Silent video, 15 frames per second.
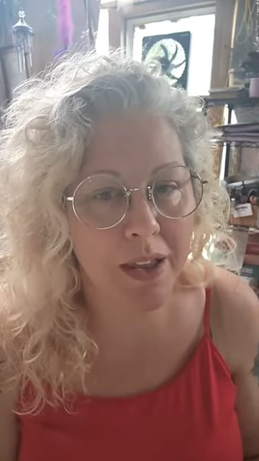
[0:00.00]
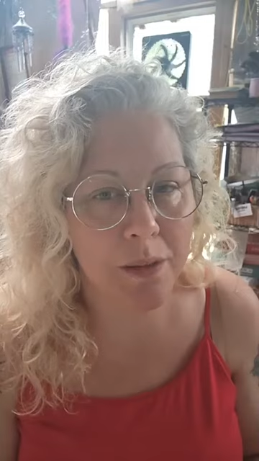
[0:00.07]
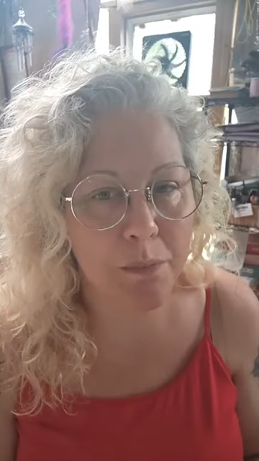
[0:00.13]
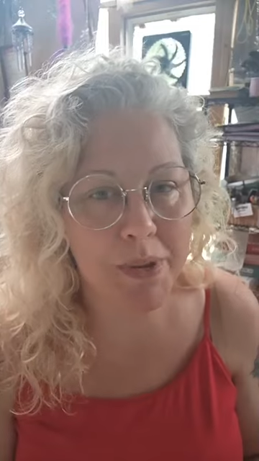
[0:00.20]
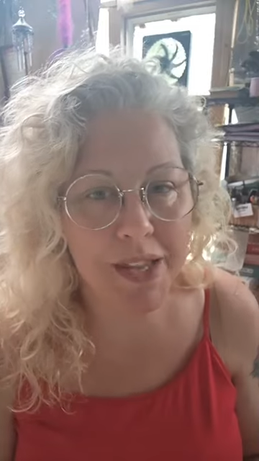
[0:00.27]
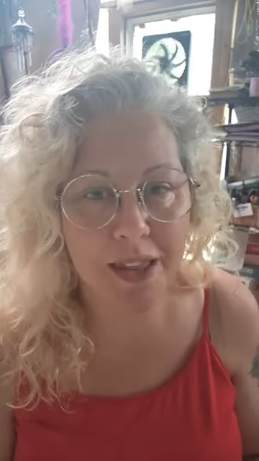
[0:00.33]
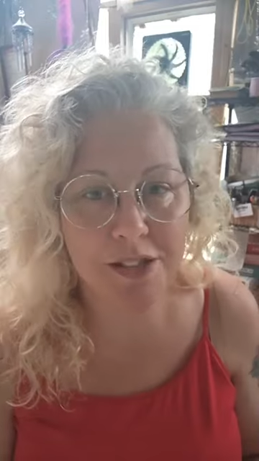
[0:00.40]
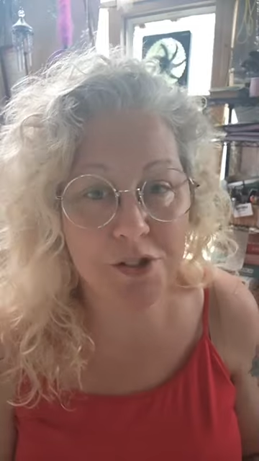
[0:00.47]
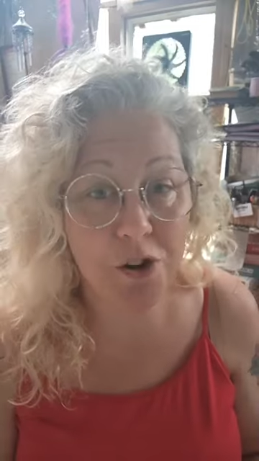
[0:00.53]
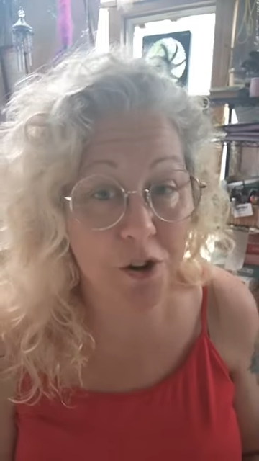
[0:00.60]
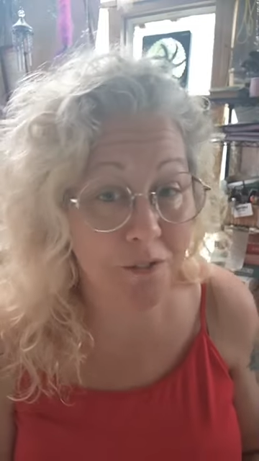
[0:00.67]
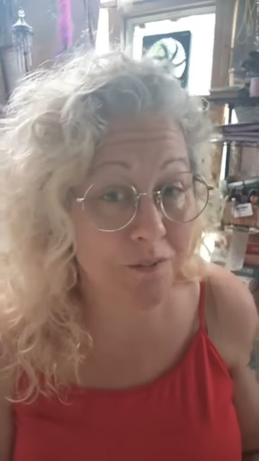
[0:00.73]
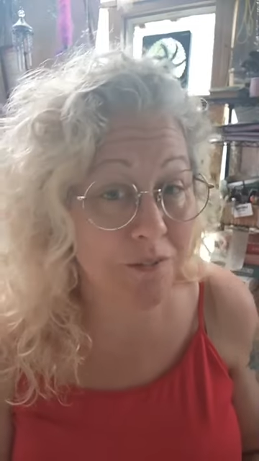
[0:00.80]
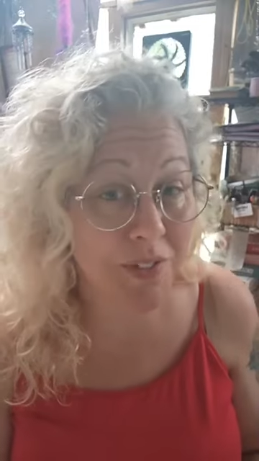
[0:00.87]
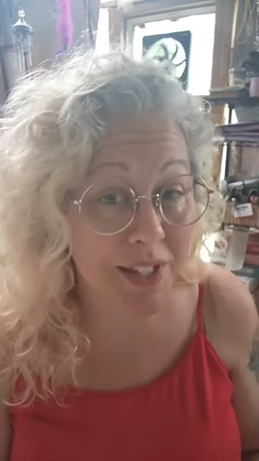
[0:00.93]
Because
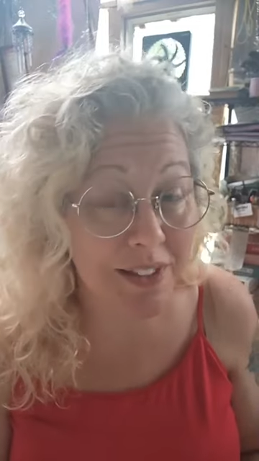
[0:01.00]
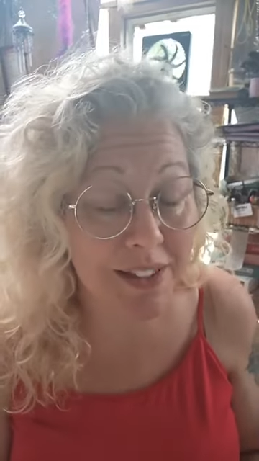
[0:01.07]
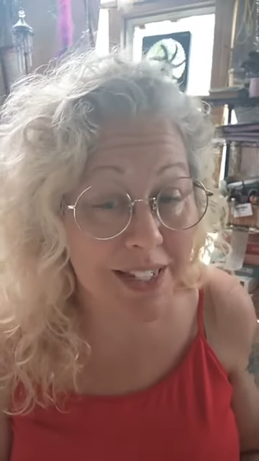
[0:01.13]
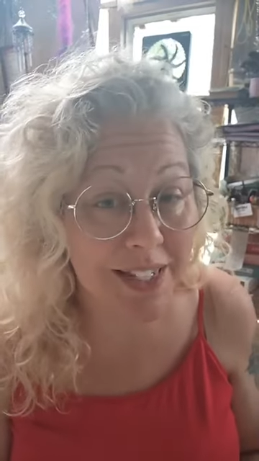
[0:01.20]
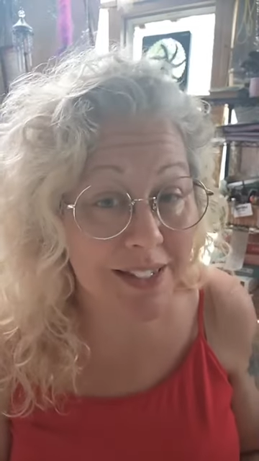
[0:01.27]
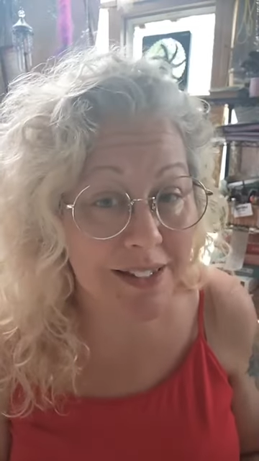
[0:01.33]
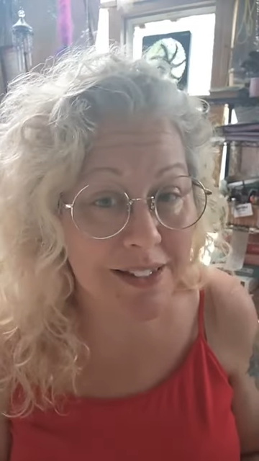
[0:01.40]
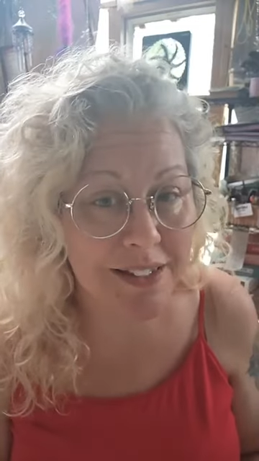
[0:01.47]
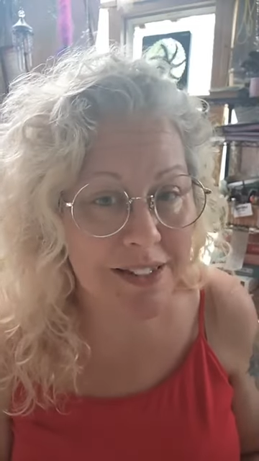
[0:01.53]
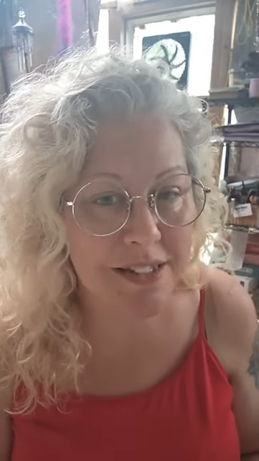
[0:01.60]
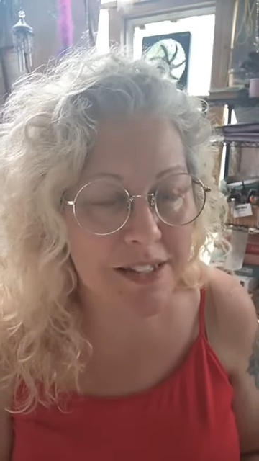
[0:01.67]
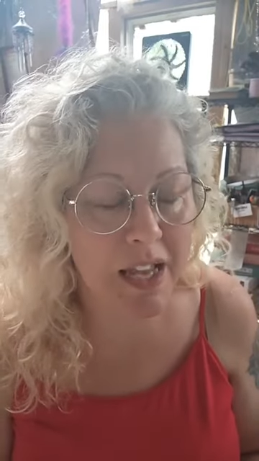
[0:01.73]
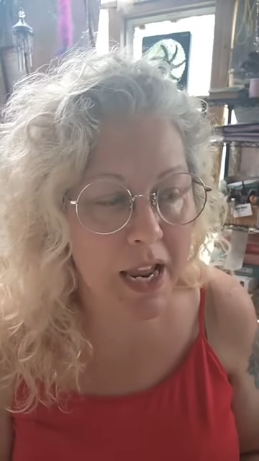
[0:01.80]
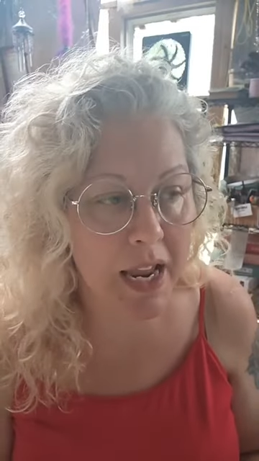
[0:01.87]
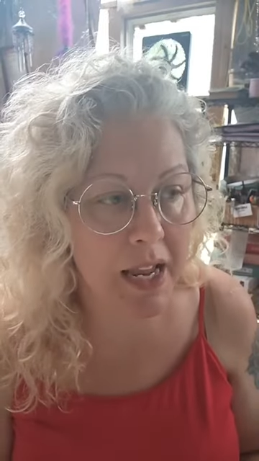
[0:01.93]
hurt feelings
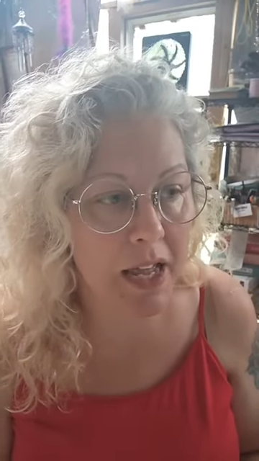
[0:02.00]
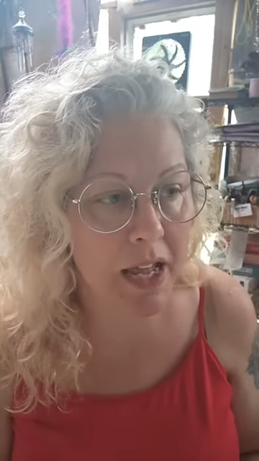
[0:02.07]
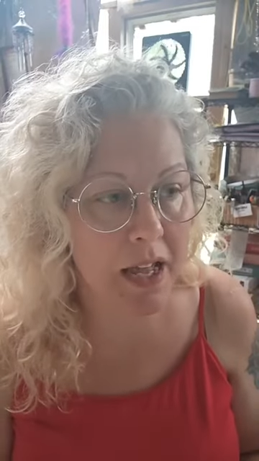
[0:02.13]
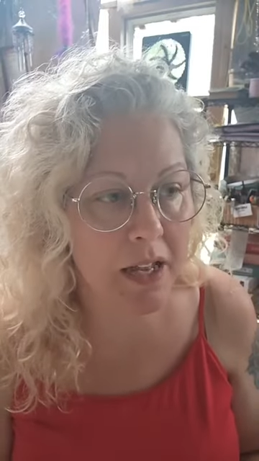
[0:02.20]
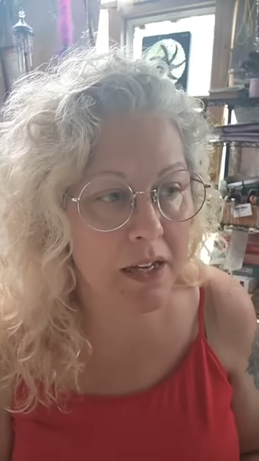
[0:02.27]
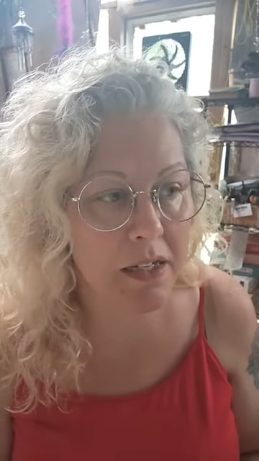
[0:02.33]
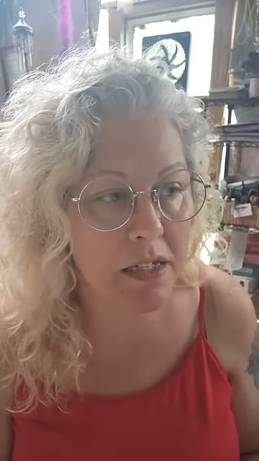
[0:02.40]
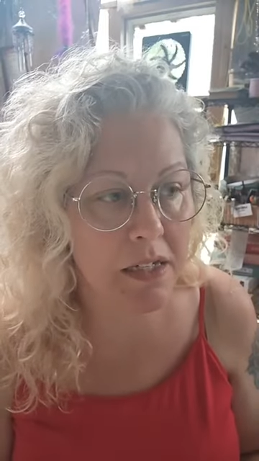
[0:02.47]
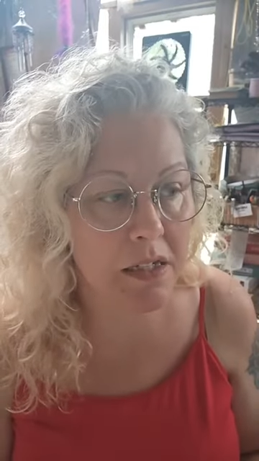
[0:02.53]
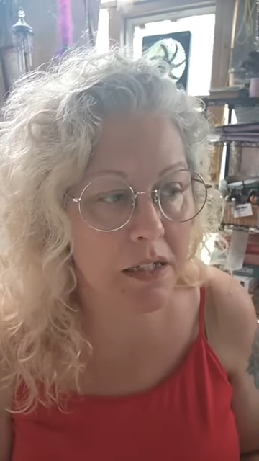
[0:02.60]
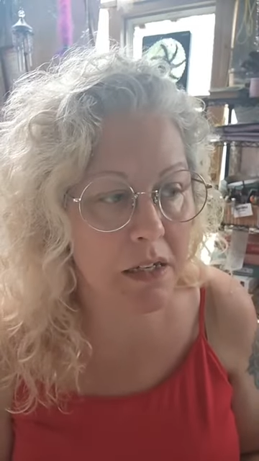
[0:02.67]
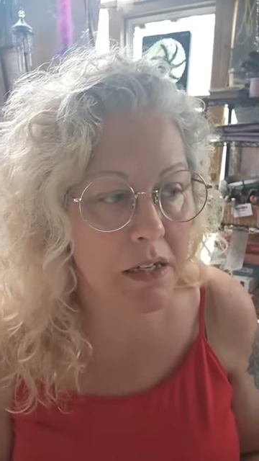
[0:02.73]
and